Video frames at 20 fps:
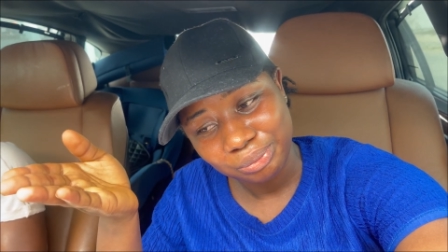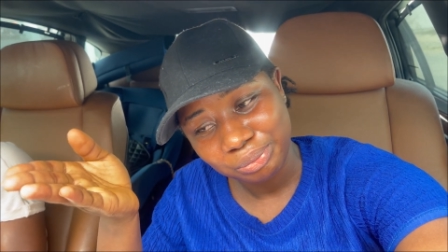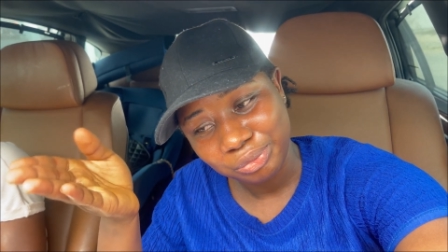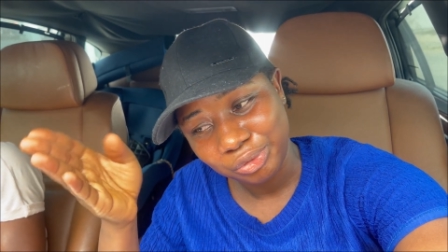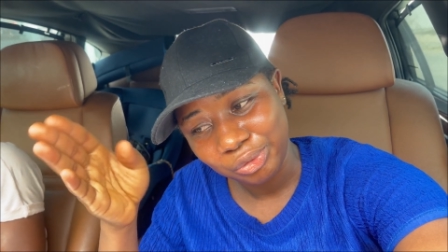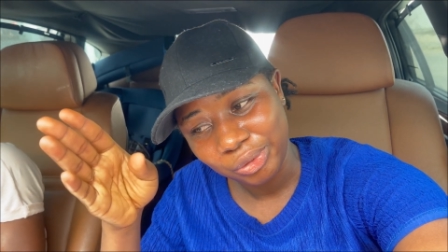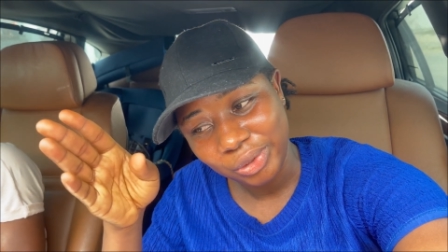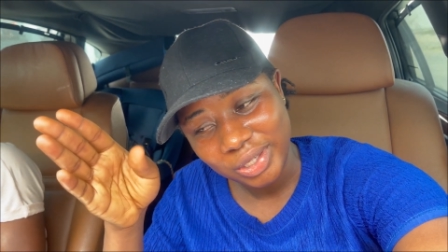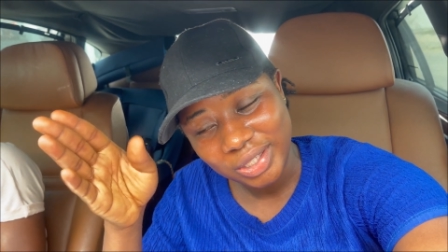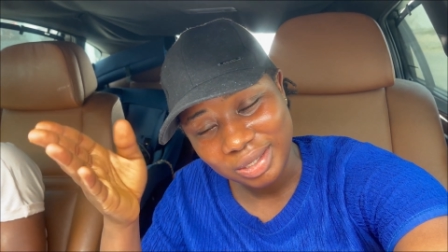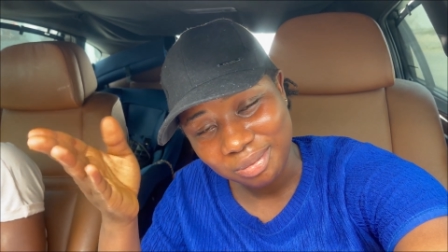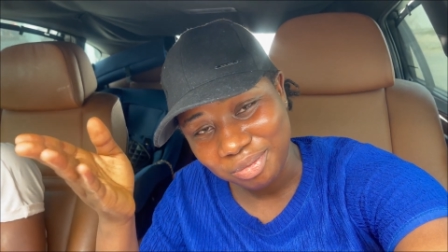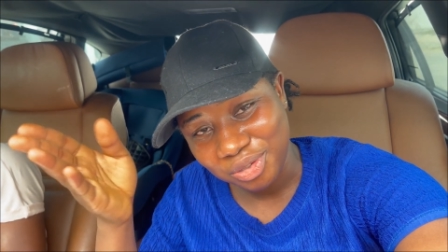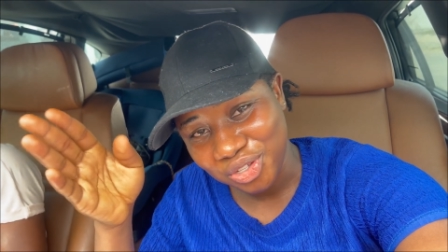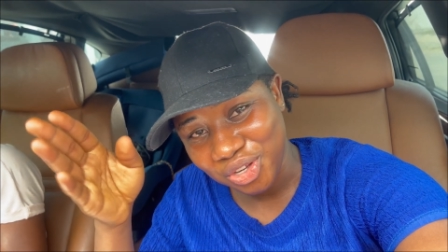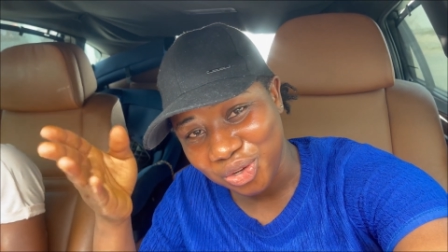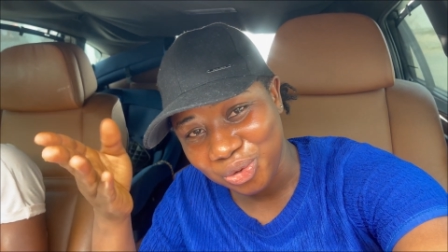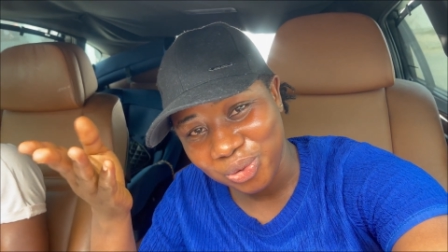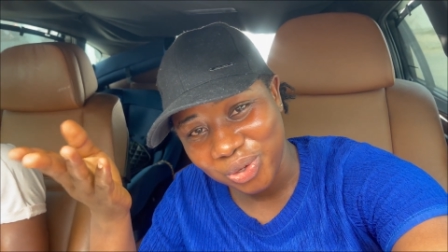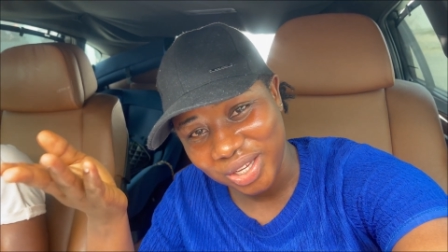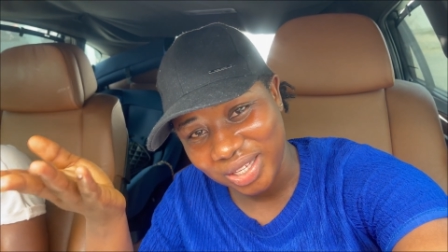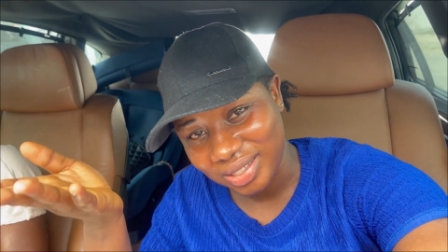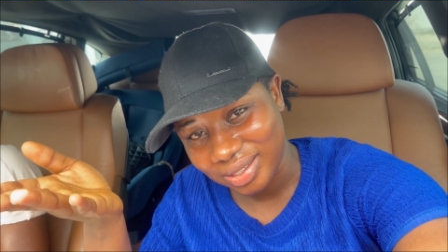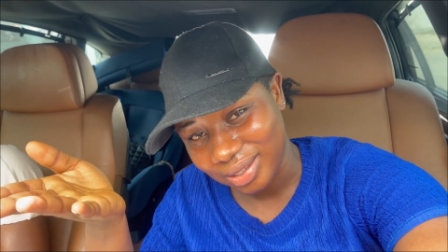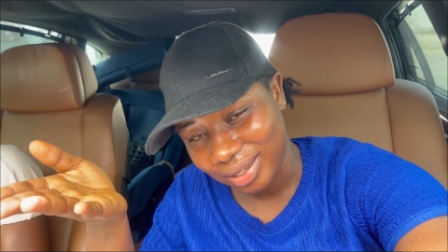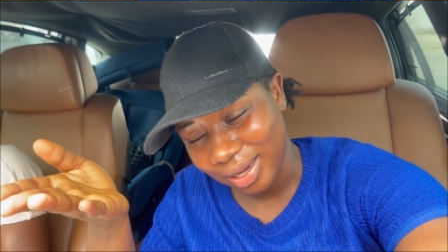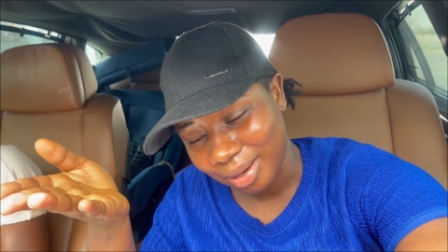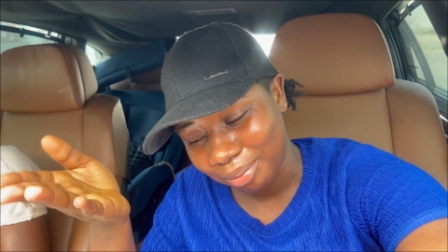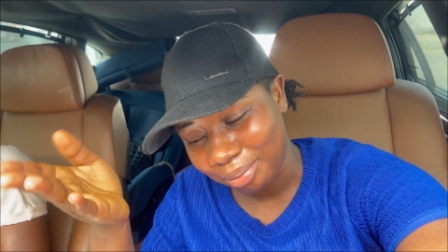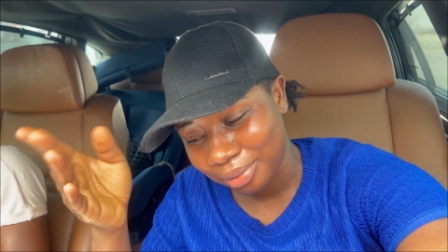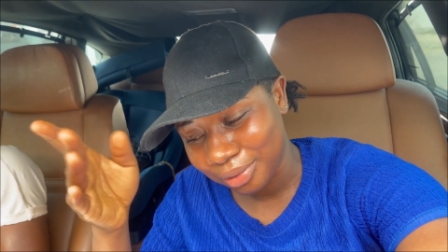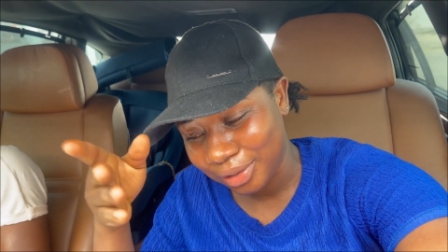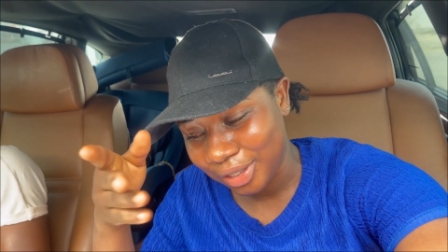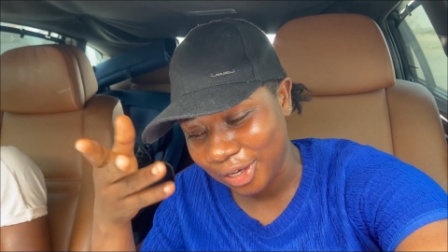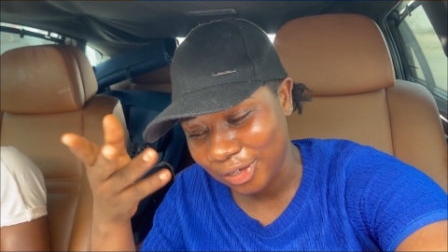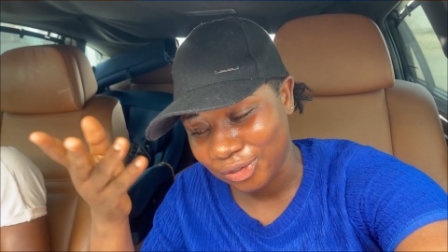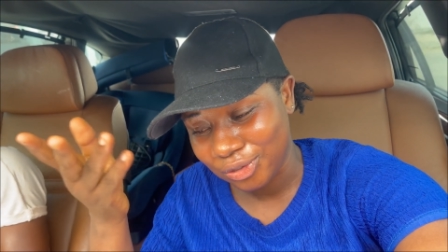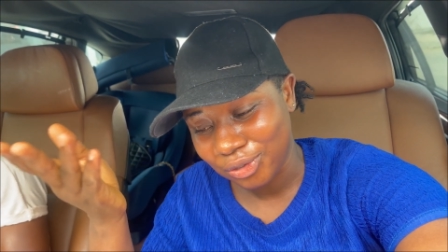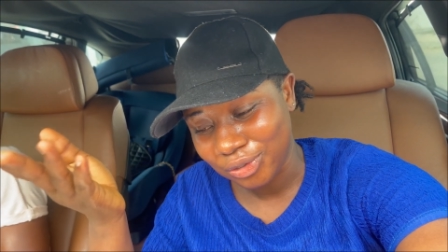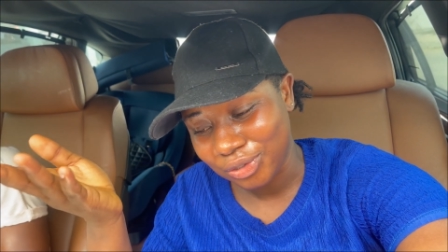the only thing we say, you know, they slap.
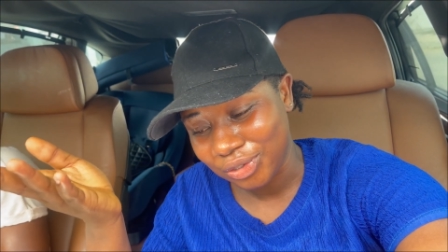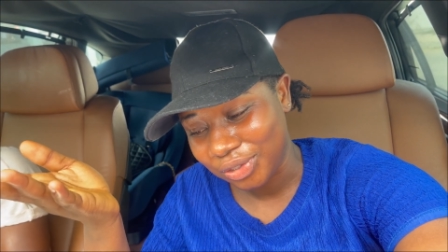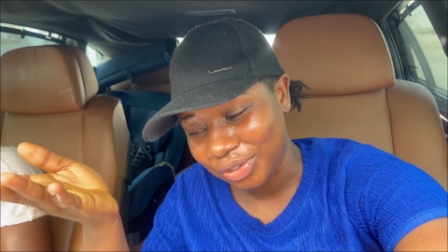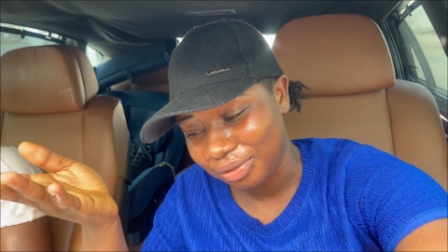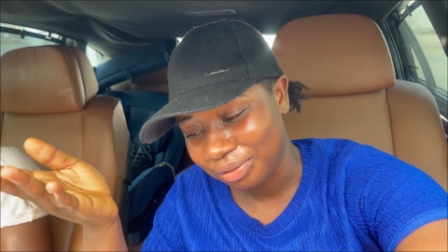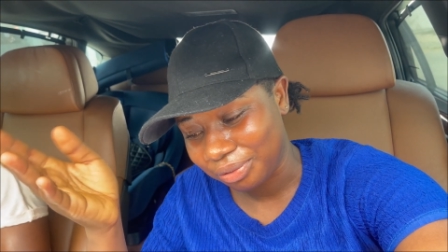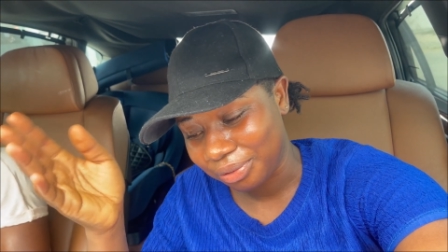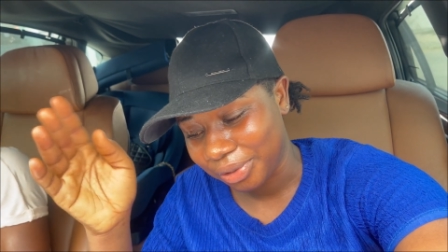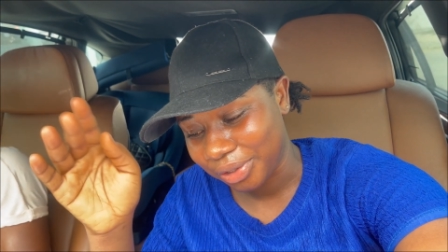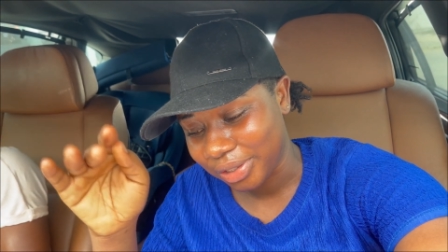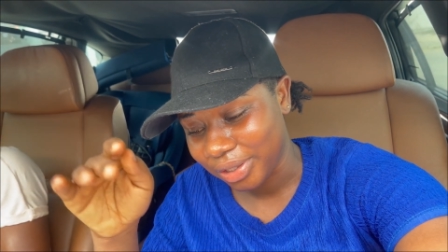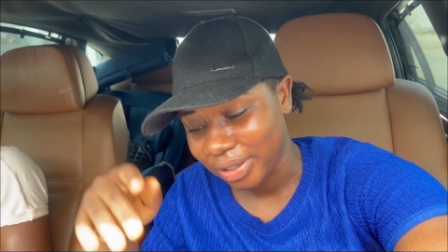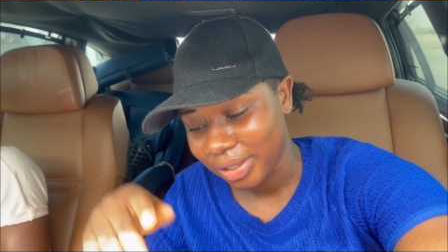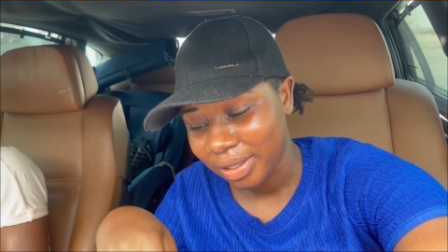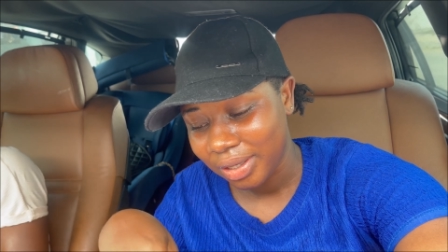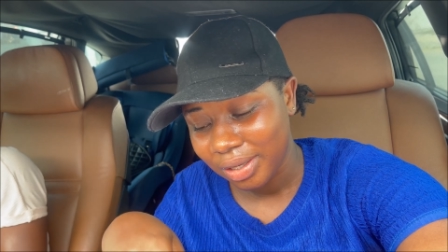That's just the difference.